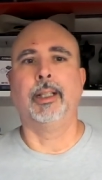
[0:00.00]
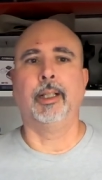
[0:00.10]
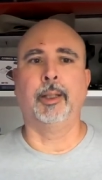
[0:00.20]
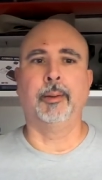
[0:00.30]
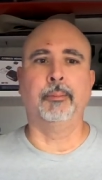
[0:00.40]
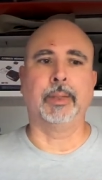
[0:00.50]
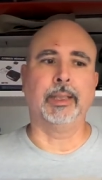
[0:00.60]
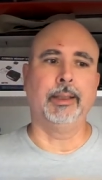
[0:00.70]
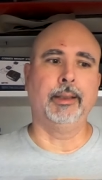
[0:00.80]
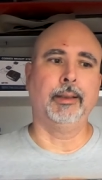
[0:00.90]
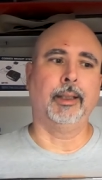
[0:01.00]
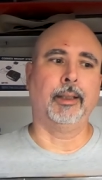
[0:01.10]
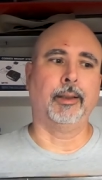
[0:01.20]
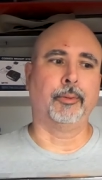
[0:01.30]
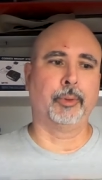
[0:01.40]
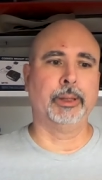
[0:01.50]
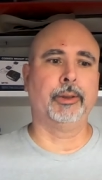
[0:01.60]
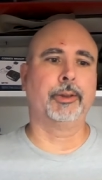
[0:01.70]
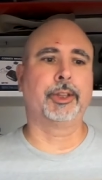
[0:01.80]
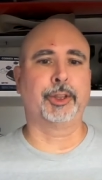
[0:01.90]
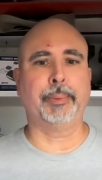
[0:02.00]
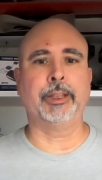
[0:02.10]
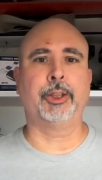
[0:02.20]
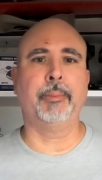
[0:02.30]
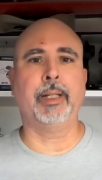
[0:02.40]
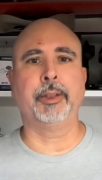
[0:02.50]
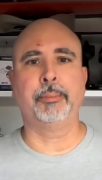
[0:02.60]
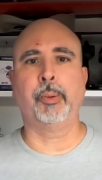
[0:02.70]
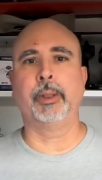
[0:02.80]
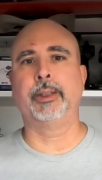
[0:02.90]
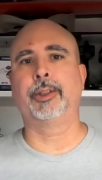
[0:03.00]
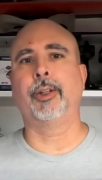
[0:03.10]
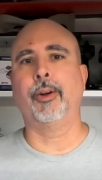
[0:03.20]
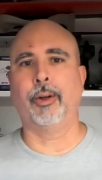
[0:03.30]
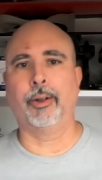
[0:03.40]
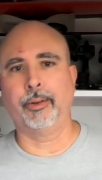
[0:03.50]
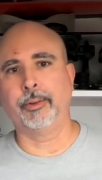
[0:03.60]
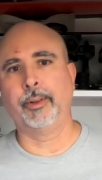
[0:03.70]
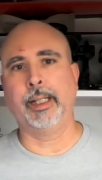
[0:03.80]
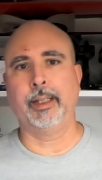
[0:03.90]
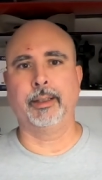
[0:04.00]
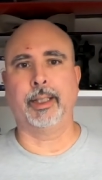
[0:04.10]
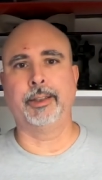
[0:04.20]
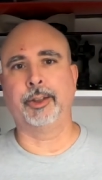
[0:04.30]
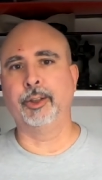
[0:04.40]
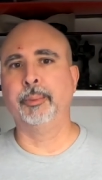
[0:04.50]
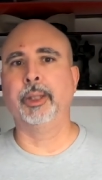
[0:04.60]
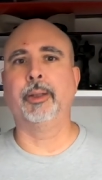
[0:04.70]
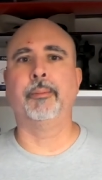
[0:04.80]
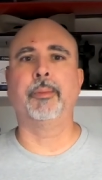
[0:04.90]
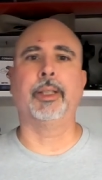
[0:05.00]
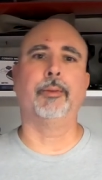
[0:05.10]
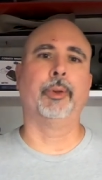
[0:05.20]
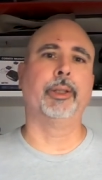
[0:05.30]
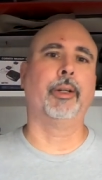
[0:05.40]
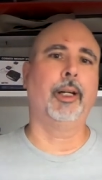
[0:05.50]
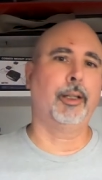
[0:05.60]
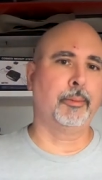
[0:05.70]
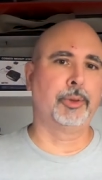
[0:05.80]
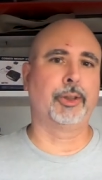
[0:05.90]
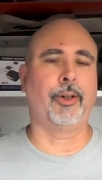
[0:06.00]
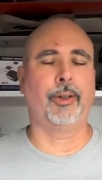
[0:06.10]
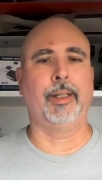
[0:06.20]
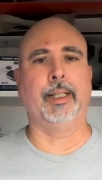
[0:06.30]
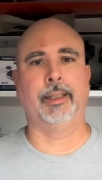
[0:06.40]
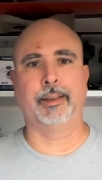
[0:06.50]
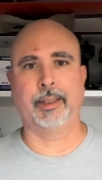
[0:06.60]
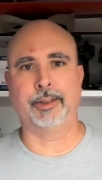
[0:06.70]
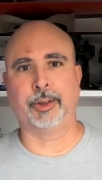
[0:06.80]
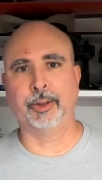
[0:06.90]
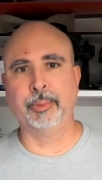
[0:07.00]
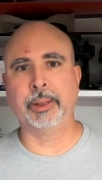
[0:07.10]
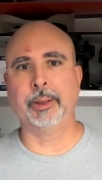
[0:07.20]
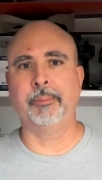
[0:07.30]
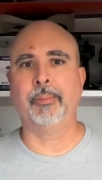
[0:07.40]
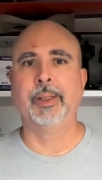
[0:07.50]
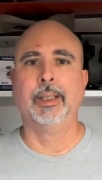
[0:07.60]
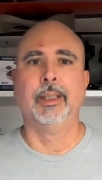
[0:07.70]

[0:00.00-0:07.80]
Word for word: The rear suspension mounting points are anodized aluminum. The rear hubs are anodized aluminum.